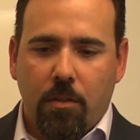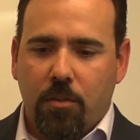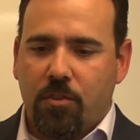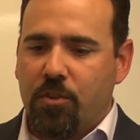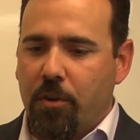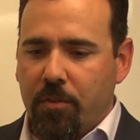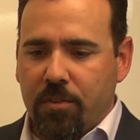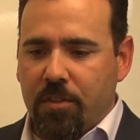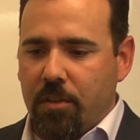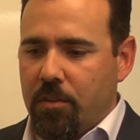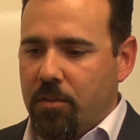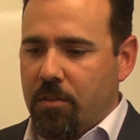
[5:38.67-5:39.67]

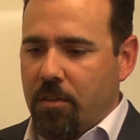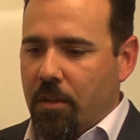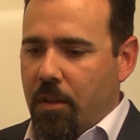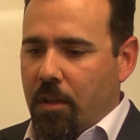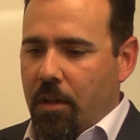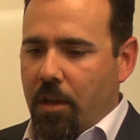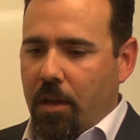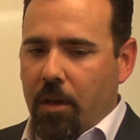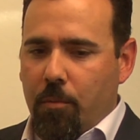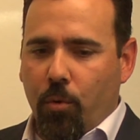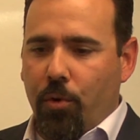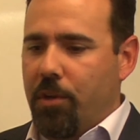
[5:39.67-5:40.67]
services
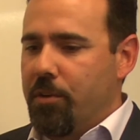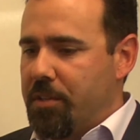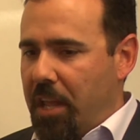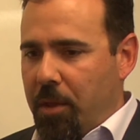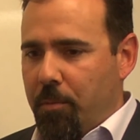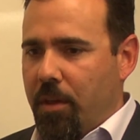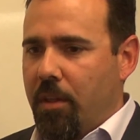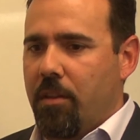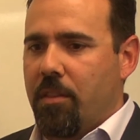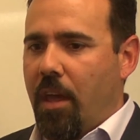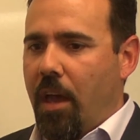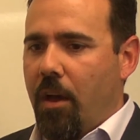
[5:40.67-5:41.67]
or
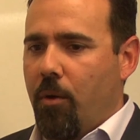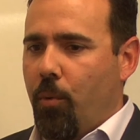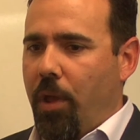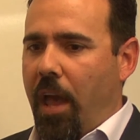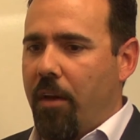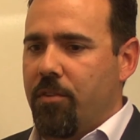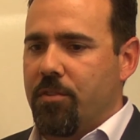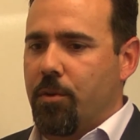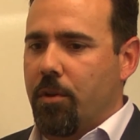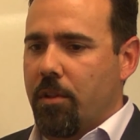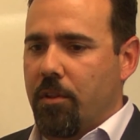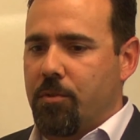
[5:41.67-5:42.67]
entertainment that we have
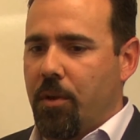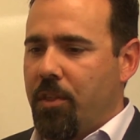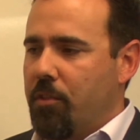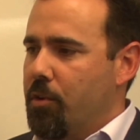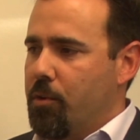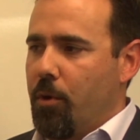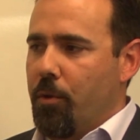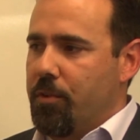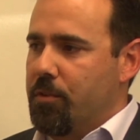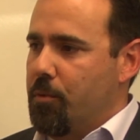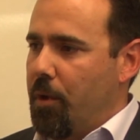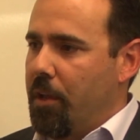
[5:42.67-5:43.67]
historically. So I think the growth
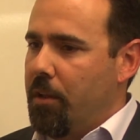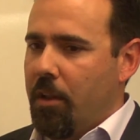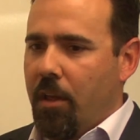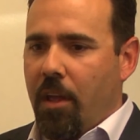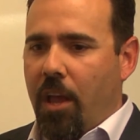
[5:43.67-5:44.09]
is great.